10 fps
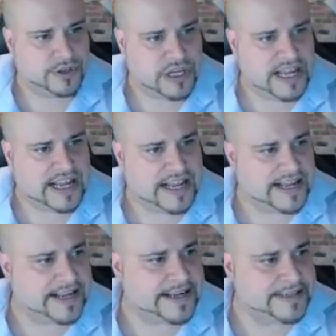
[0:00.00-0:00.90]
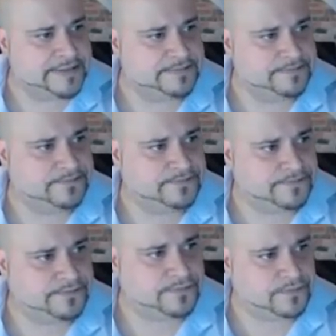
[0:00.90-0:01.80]

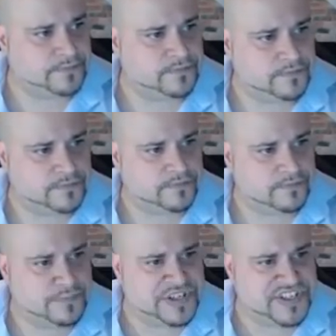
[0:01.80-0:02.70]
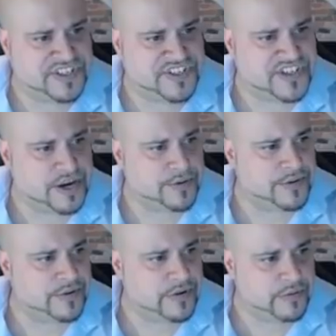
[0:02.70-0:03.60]
Business
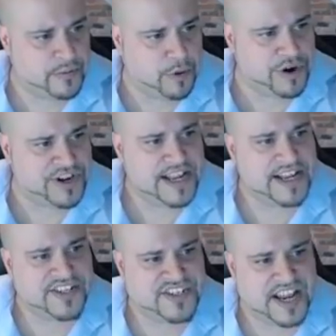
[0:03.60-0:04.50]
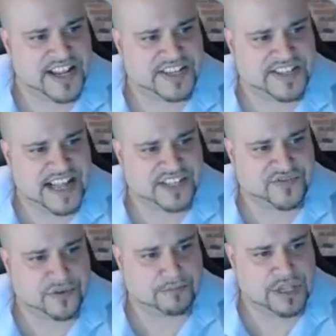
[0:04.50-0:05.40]
Insider reported, citing stats
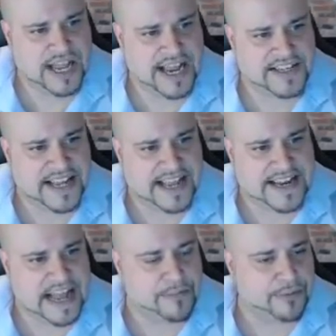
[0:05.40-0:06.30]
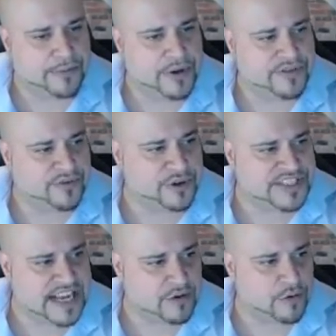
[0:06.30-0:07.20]
from Blind, an app for
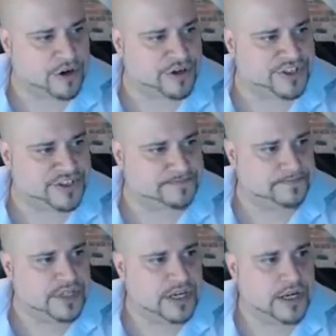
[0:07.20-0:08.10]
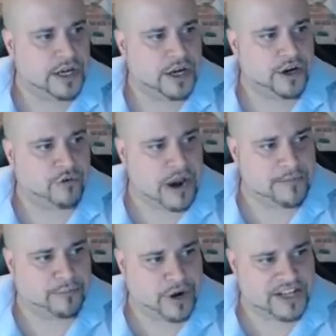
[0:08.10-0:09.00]
tech workers.
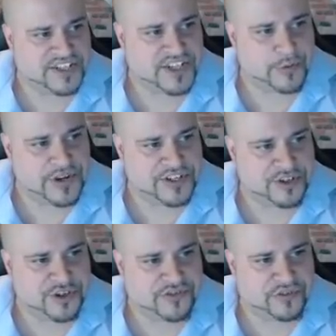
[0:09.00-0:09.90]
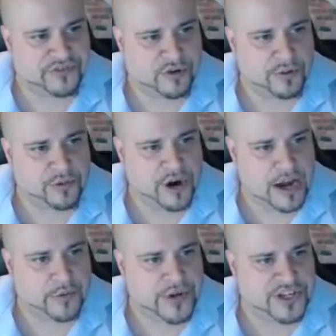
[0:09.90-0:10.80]
Graham Press, a researcher for former
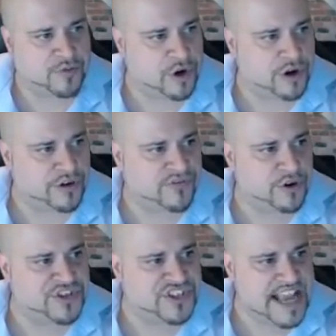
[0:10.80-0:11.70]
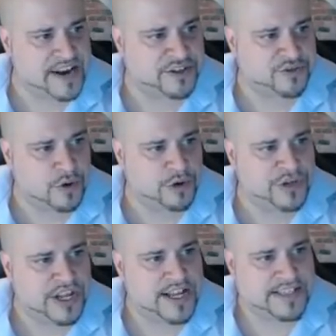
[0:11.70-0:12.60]
outreach worker for Seattle's
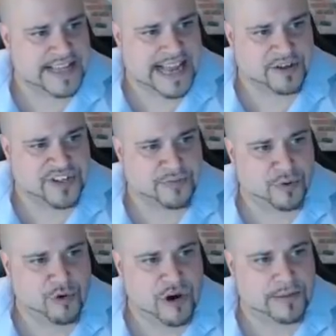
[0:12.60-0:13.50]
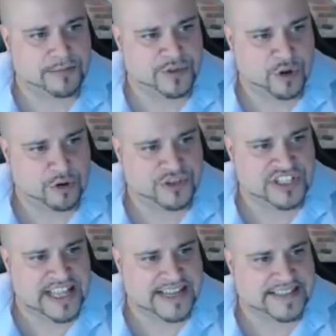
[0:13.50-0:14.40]
Road to Housing program, told
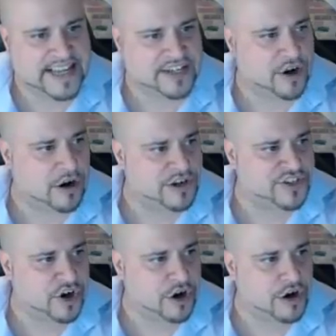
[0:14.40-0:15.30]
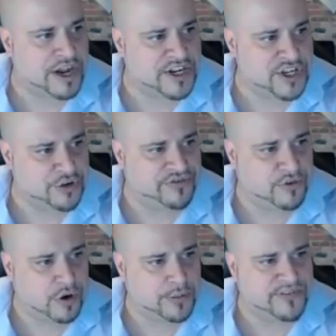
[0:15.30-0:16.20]
Slate that cars are a new
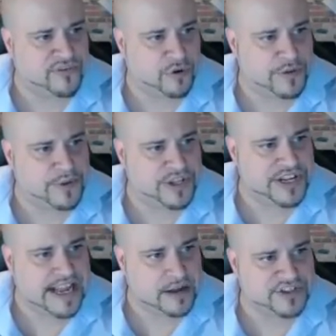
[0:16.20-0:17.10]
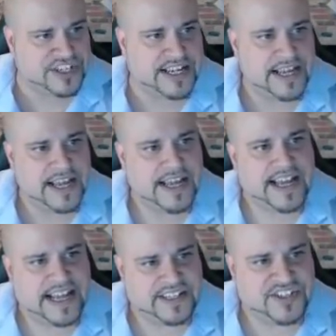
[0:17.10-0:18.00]
form of affordability housing
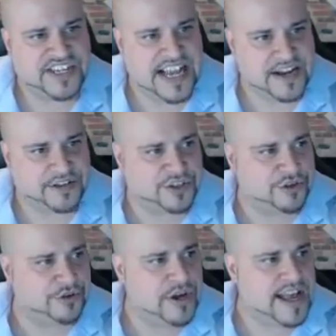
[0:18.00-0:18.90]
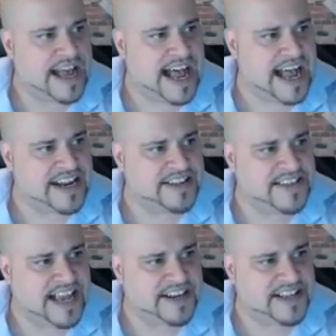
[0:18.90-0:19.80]
in Seattle too, adding
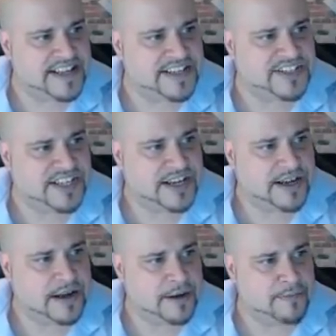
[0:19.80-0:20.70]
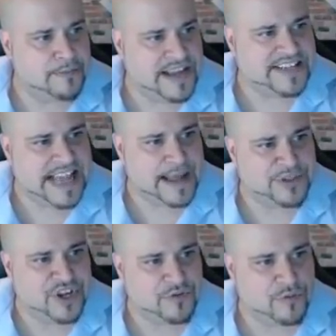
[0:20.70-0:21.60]
that he's met
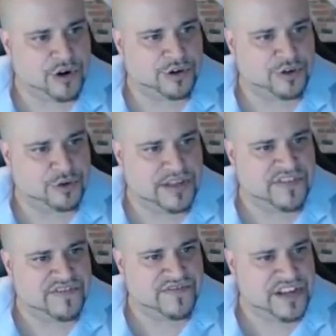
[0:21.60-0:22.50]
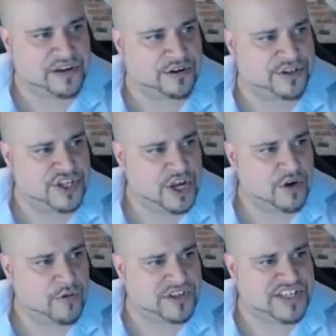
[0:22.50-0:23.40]
Amazon workers who live in vehicles
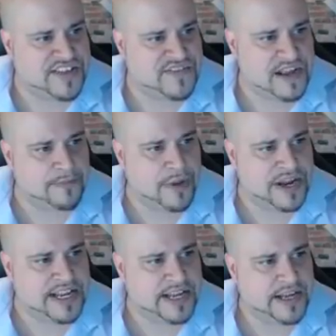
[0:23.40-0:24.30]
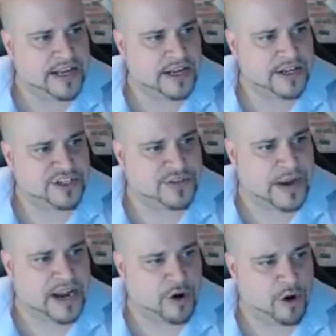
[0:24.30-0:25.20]
while saving up money to
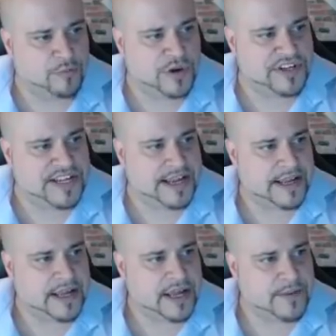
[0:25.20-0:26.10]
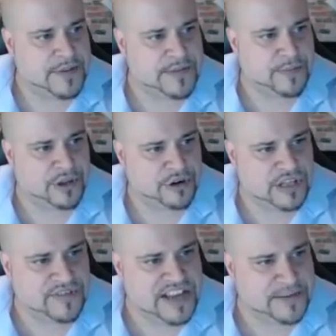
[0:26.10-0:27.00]
buy a home one day. People are
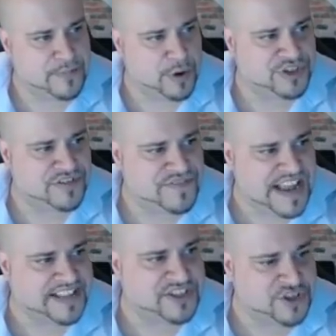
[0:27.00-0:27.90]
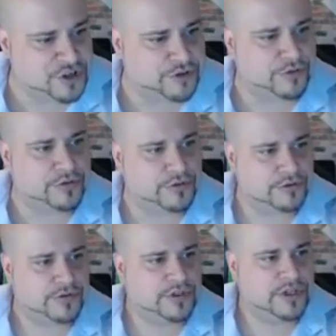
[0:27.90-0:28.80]
living in boats and vans too.
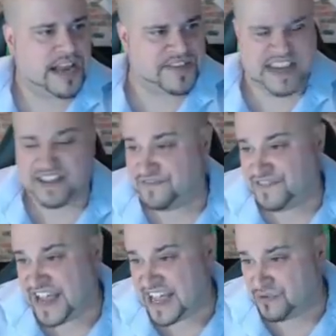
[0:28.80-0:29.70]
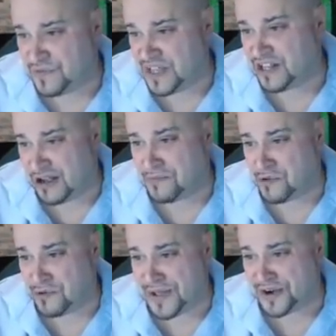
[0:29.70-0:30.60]
I think a van would be a lot
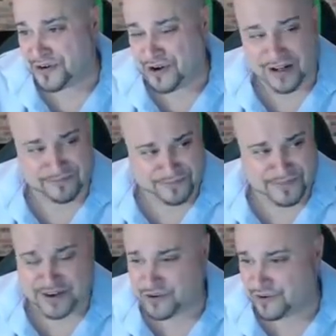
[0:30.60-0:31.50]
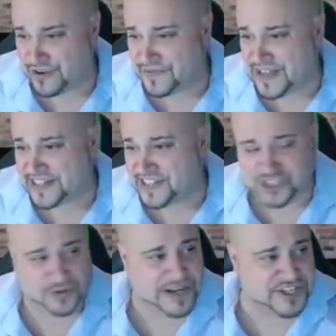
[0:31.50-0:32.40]
more better in that
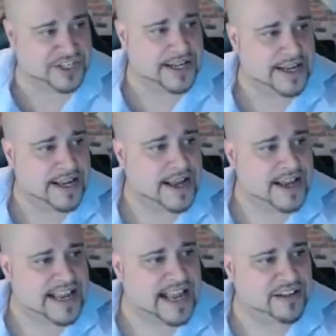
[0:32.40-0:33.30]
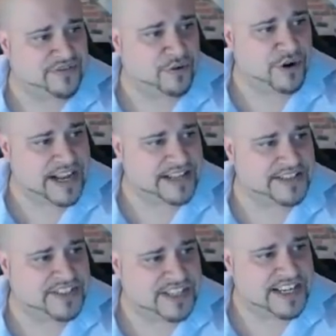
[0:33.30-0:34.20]
situation.
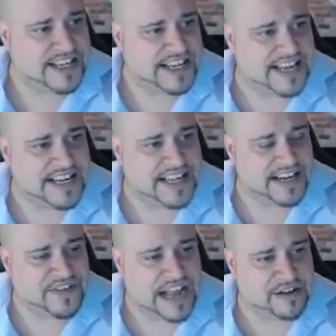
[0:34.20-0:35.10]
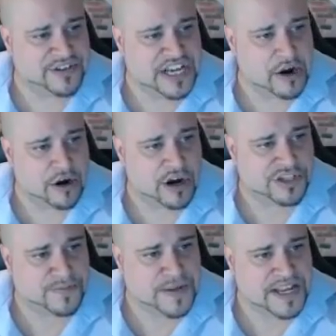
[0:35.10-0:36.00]
Californians in need of housing
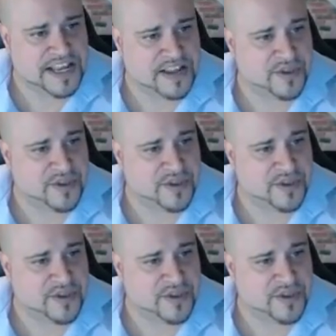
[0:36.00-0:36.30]
aren't picky.